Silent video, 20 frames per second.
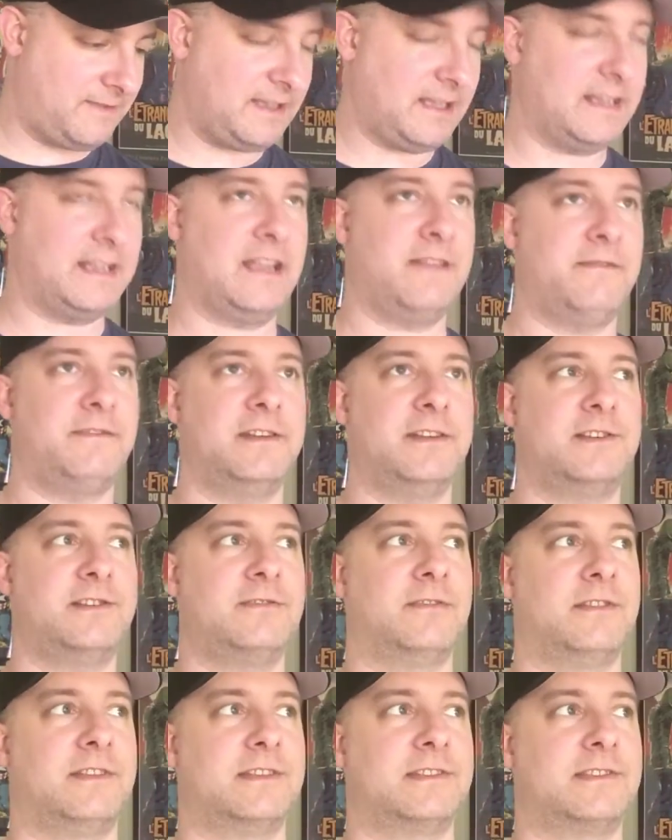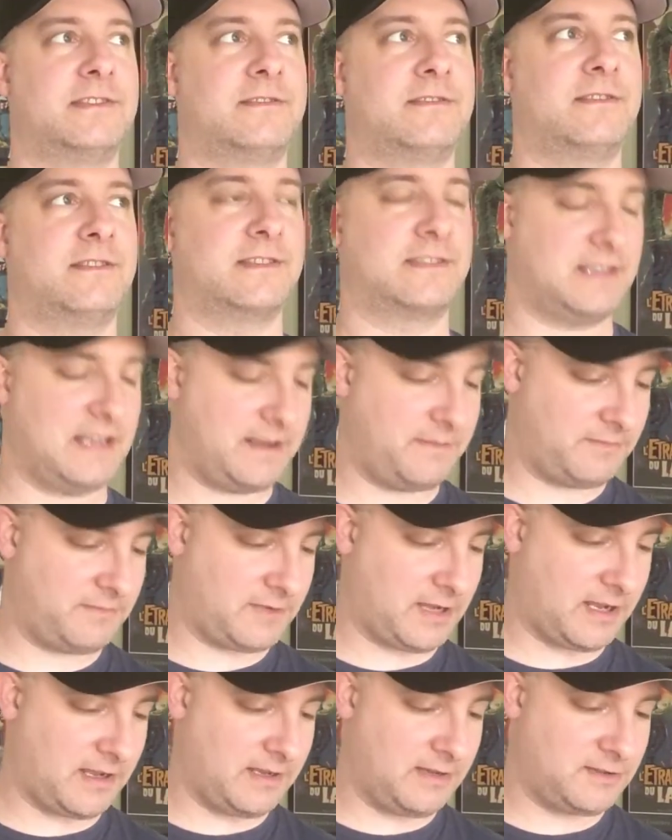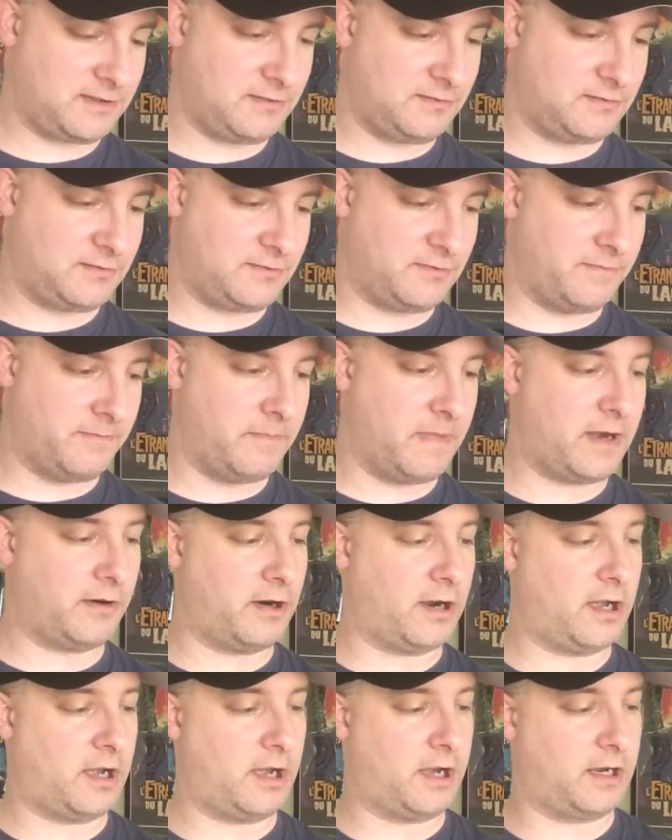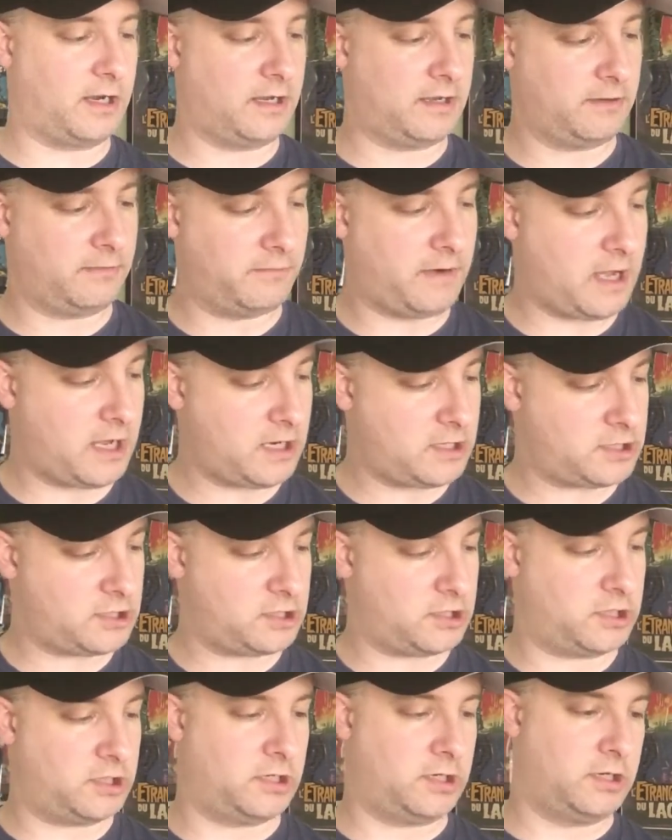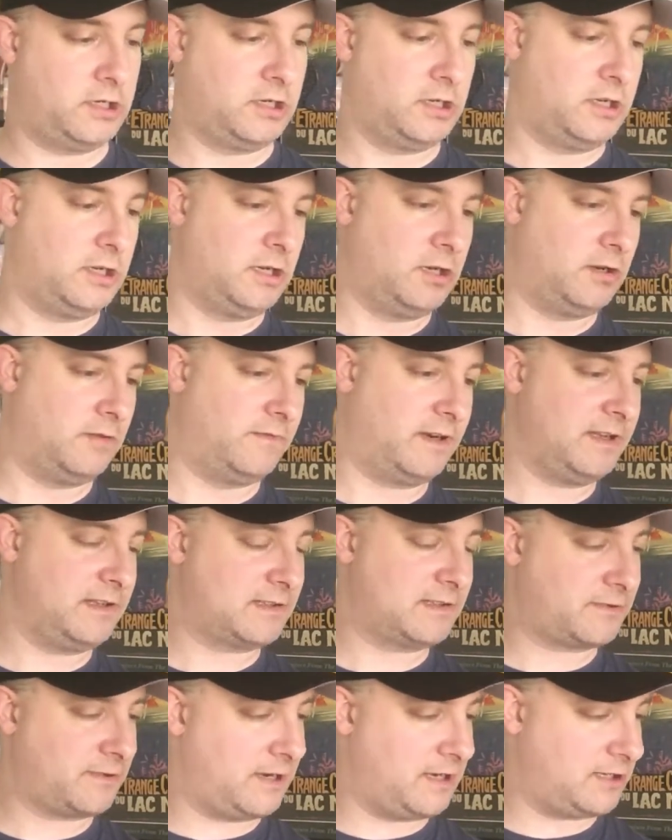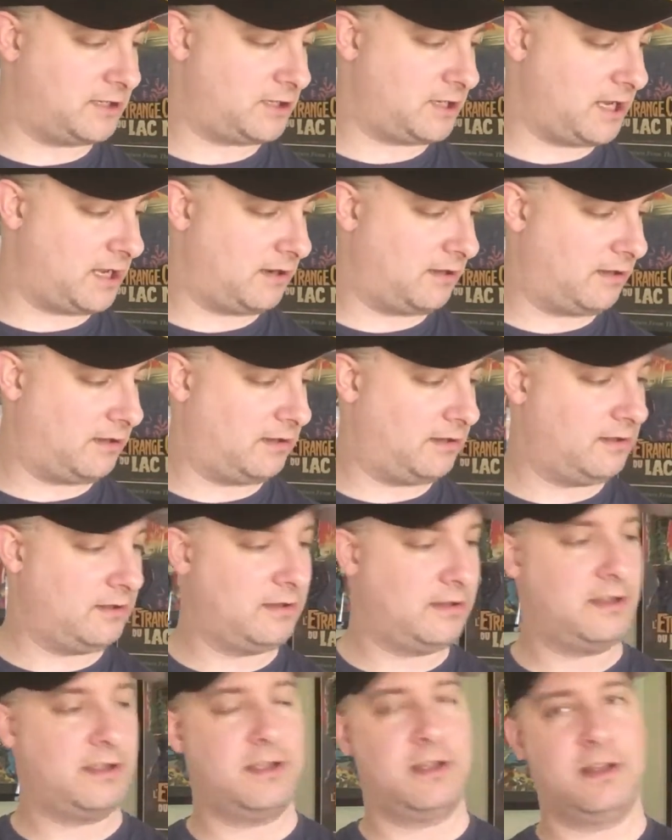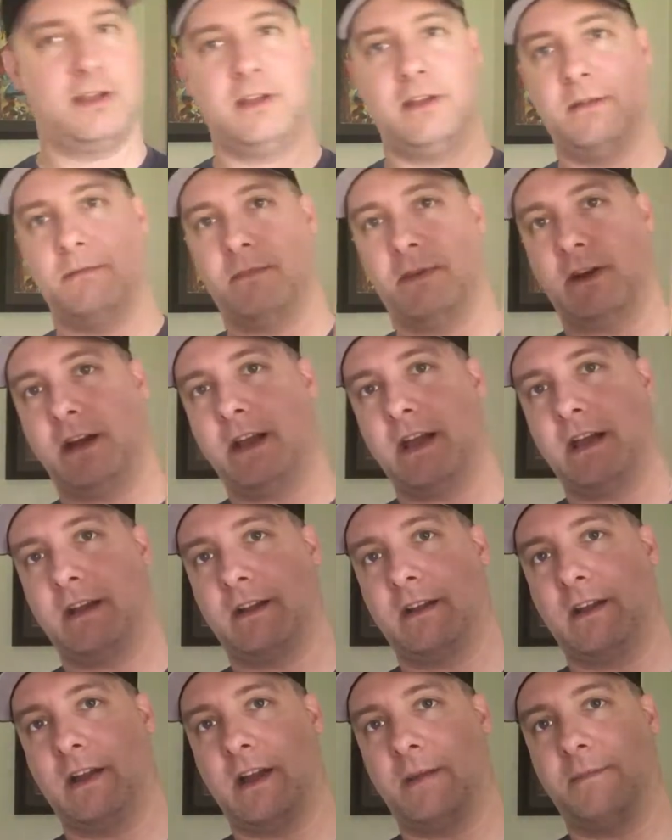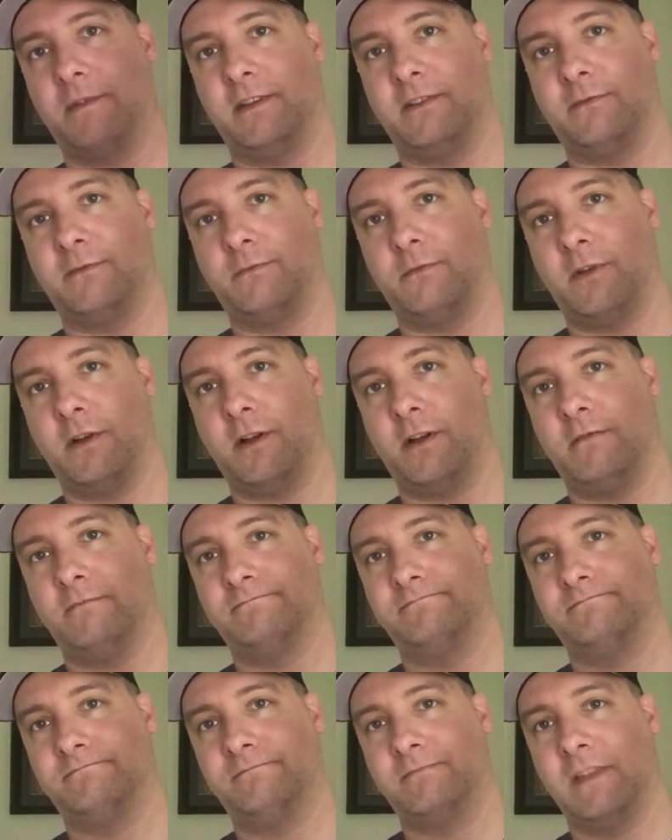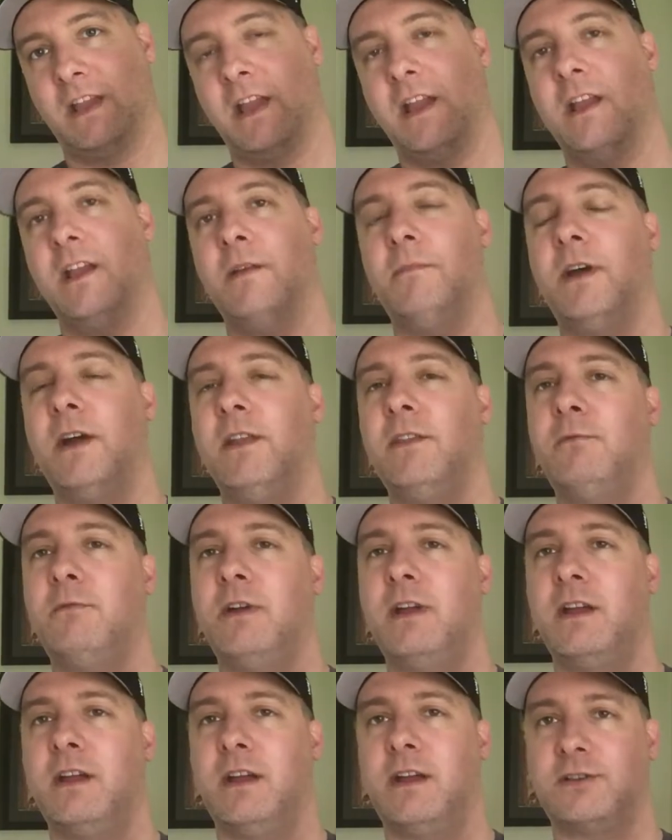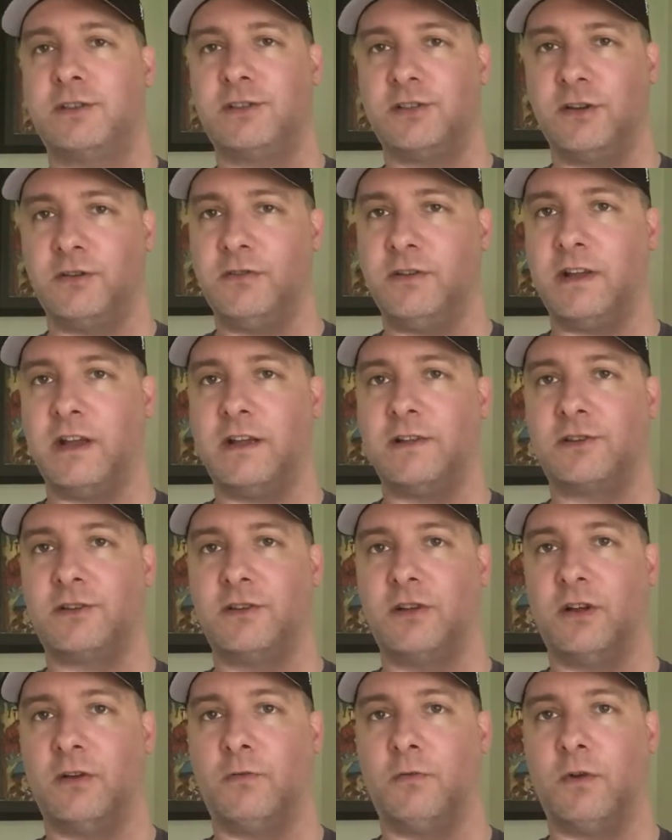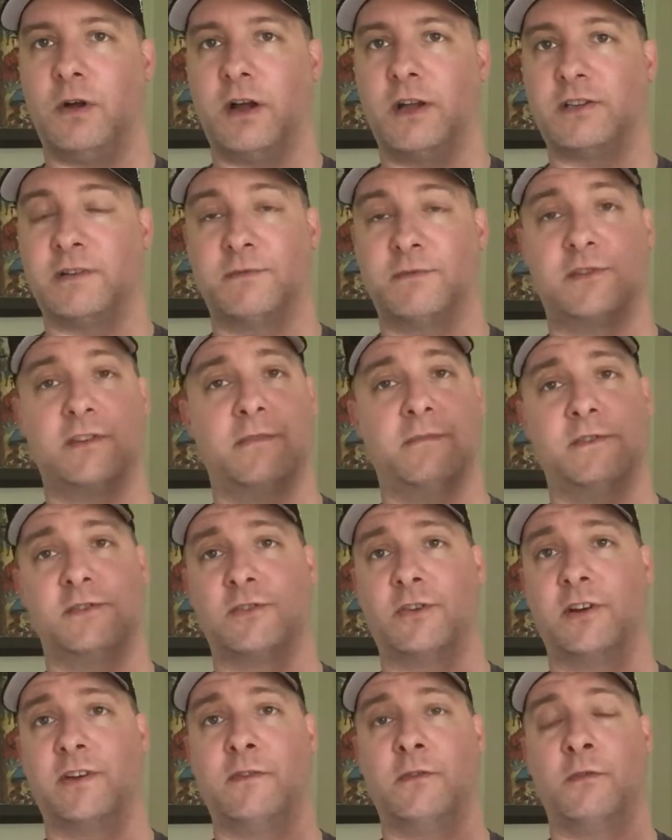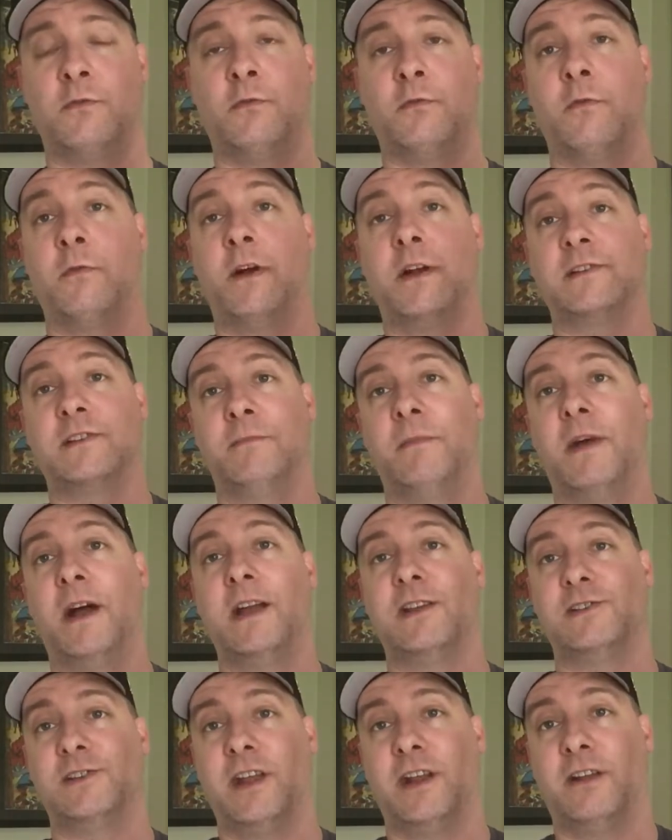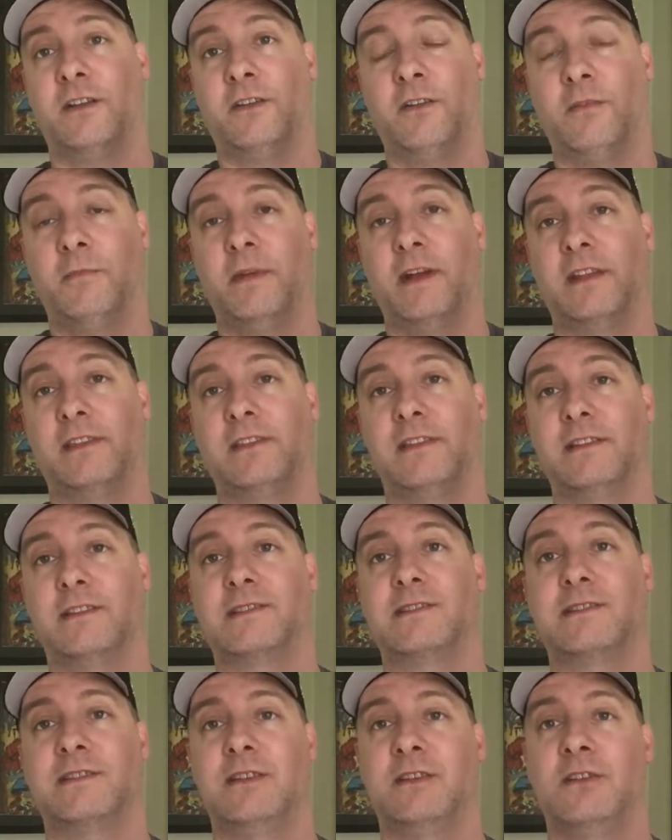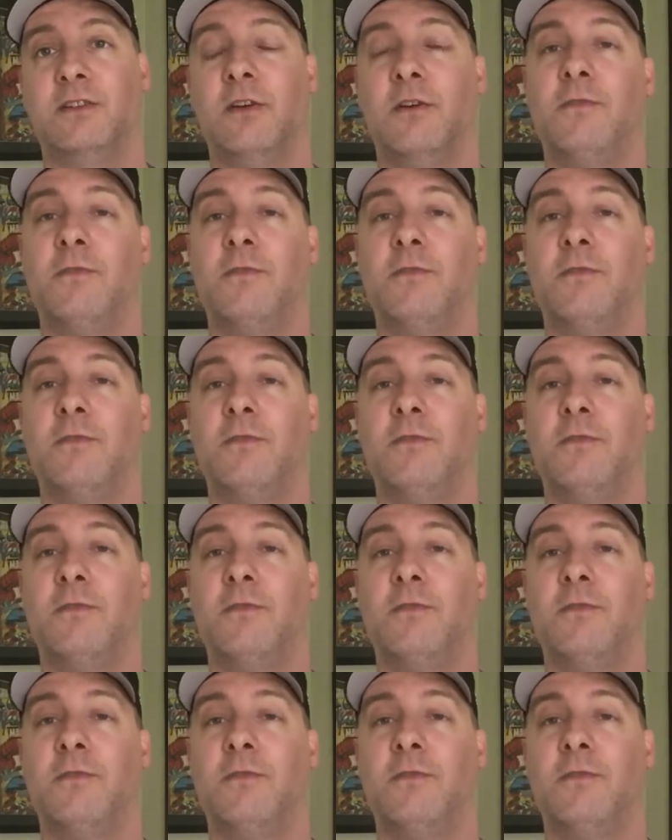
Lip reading: I gave an issue of the same issue to Metarog, Roger, over at his great channel. But I had a copy as well. By the way, a show you guys should all watch. I'm sure the majority of you who were watching my channel know about this. The No